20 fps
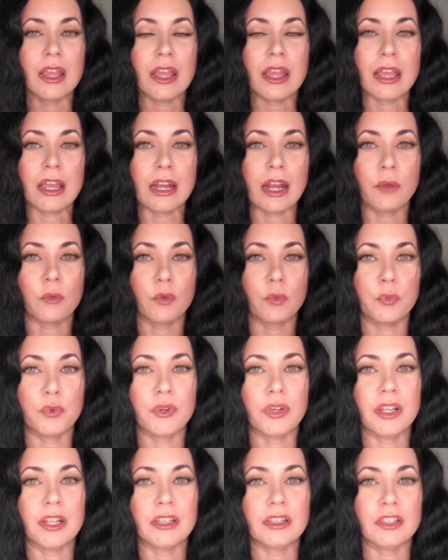and I will put
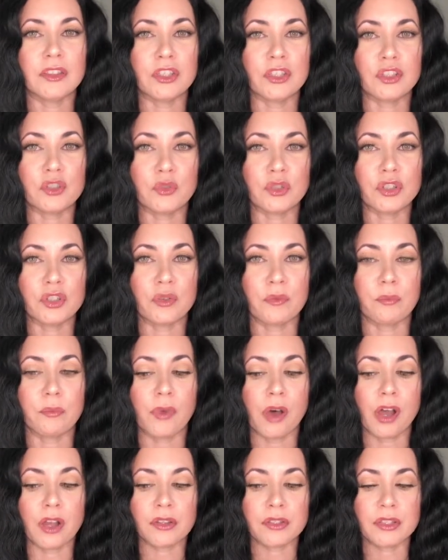it in the description
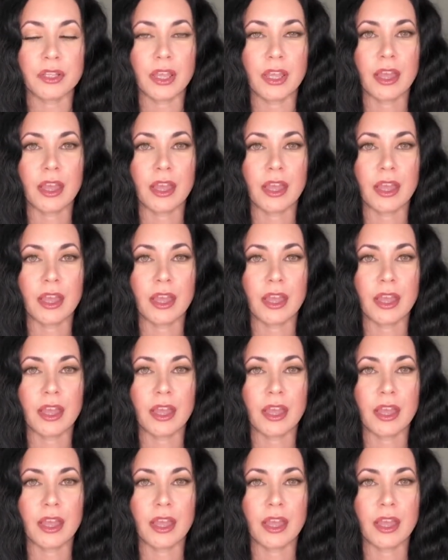box.